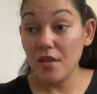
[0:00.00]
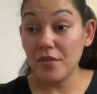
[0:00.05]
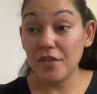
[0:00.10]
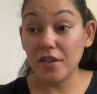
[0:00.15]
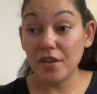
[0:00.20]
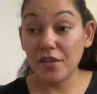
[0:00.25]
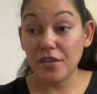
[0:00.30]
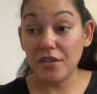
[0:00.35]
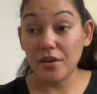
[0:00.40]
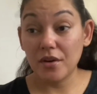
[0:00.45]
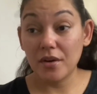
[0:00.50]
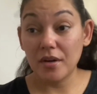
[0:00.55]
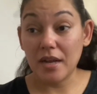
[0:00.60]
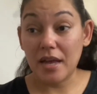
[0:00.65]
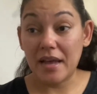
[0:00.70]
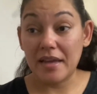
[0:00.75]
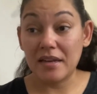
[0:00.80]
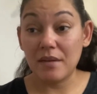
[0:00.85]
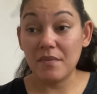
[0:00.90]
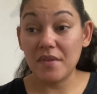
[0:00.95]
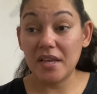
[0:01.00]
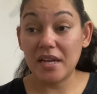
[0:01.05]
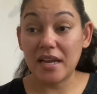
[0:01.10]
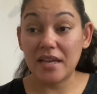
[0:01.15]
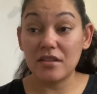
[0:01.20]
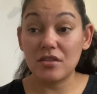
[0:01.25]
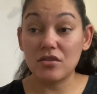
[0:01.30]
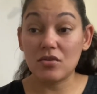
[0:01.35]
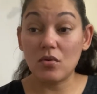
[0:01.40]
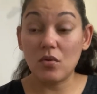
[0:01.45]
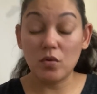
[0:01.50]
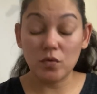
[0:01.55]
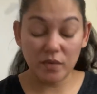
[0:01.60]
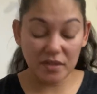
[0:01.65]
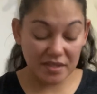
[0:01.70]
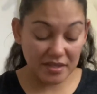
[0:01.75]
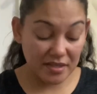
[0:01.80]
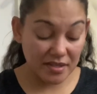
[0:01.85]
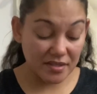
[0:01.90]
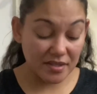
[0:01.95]
the third item that I sold was
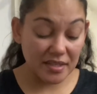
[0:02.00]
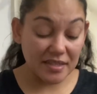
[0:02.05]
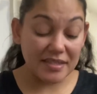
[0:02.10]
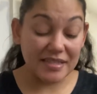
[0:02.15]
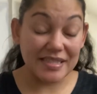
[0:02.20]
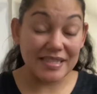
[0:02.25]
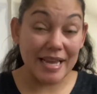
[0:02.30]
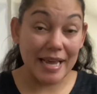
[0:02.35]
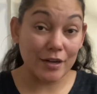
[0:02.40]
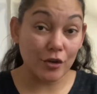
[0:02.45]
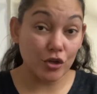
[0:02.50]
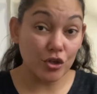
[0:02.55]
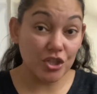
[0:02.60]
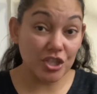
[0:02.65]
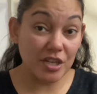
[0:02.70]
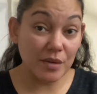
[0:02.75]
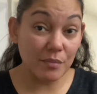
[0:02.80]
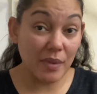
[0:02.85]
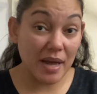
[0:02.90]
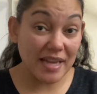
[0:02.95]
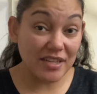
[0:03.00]
this Zenergy by